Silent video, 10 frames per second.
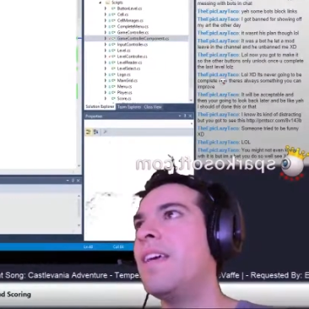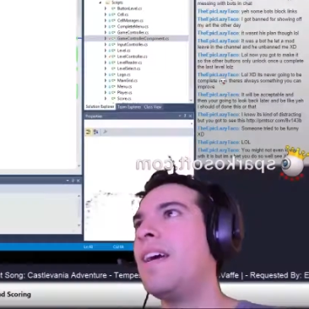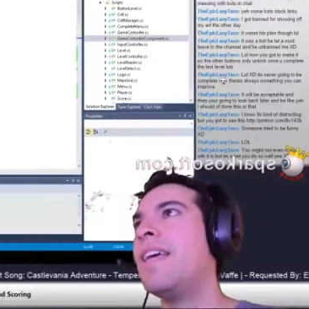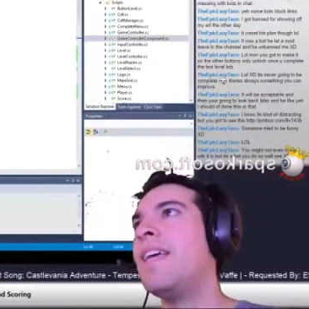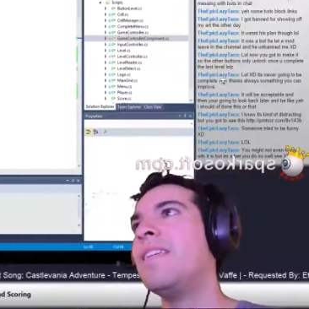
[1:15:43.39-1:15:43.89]

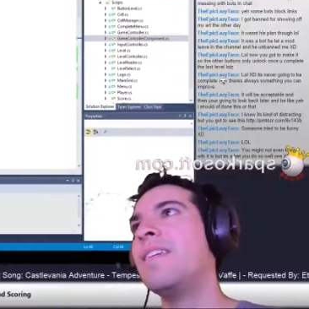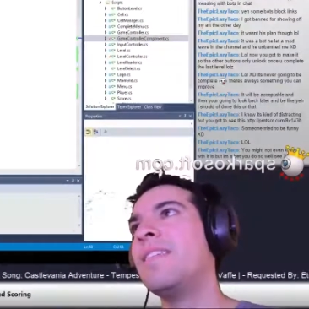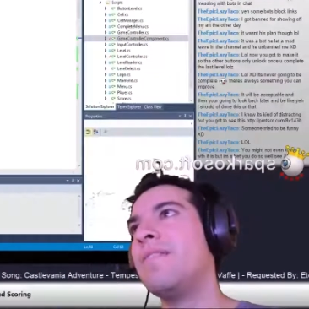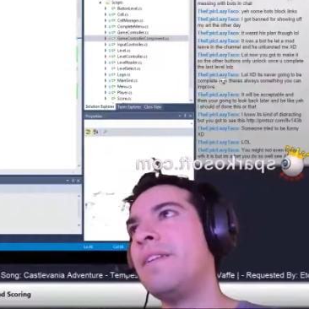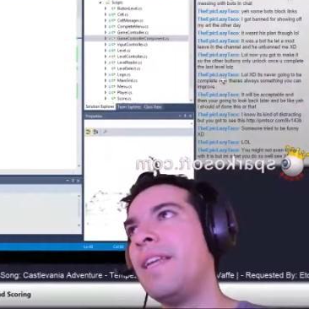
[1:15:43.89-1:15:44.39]
I guess
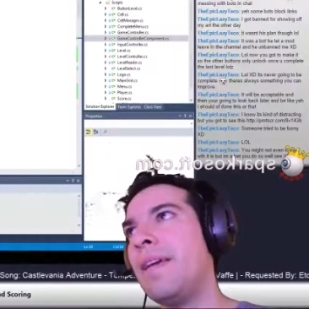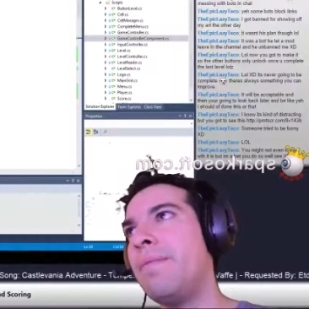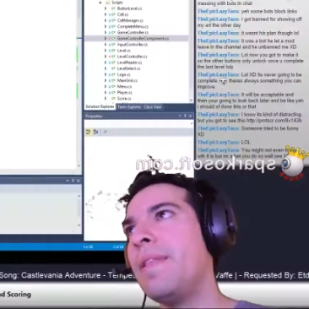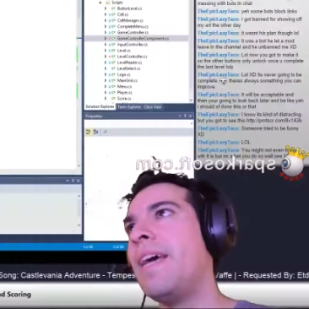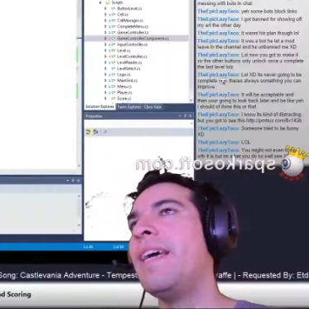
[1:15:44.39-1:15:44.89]
because I
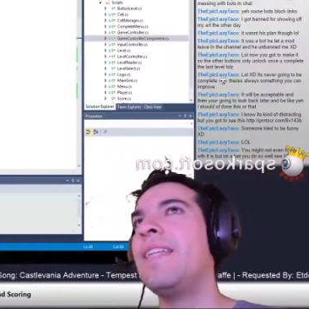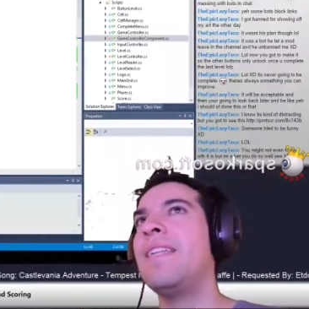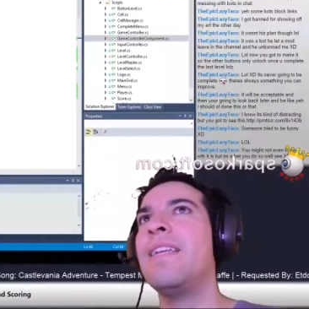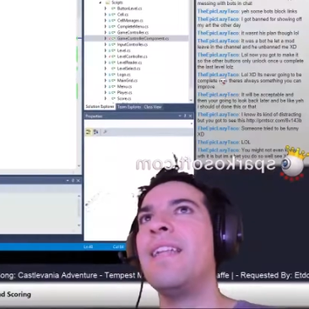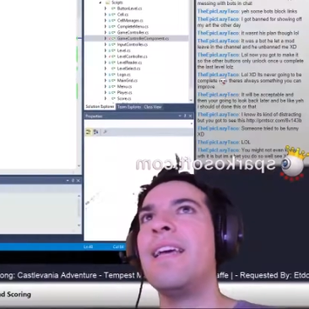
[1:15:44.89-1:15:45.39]
renamed that, it
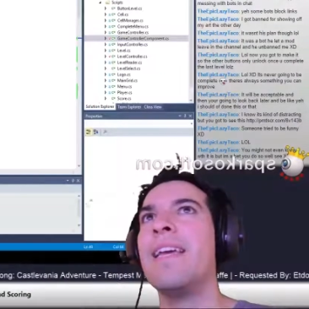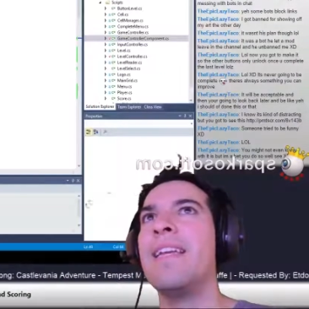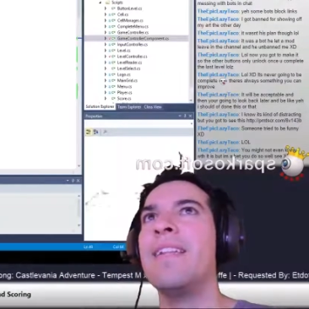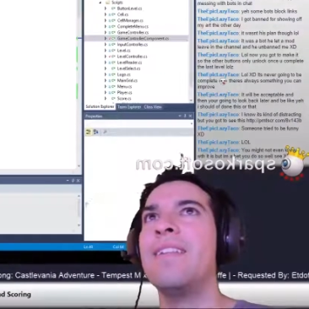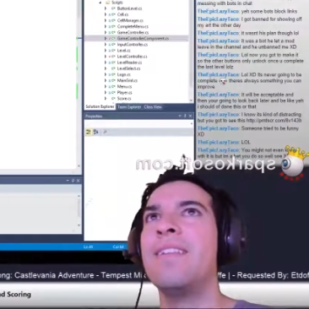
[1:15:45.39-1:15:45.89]
didn't like
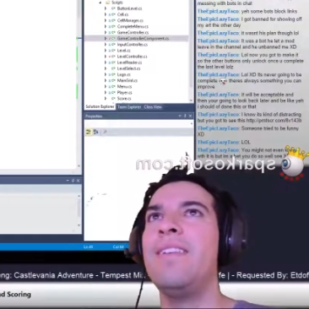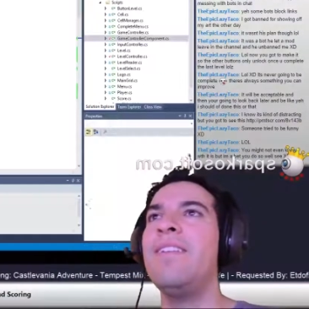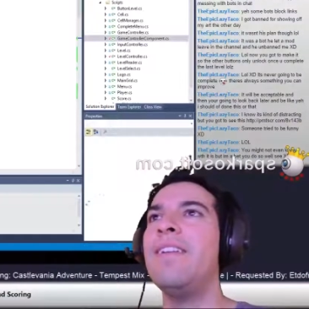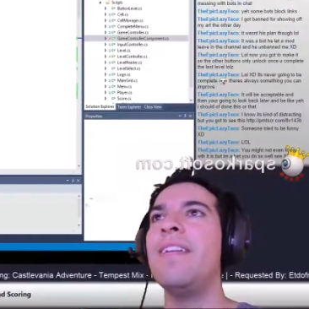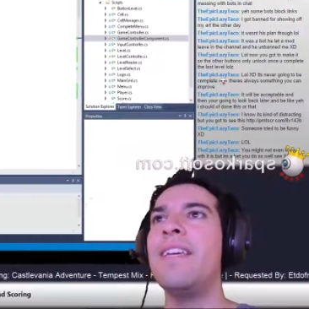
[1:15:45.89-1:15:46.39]
it.
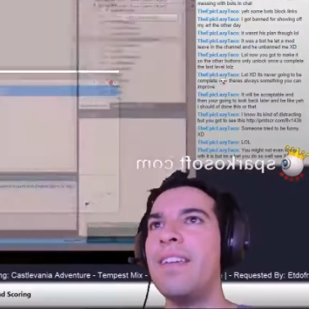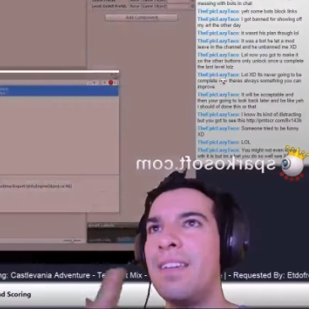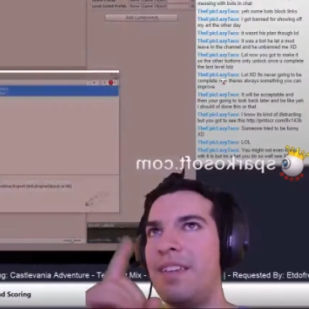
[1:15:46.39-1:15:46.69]
Unity,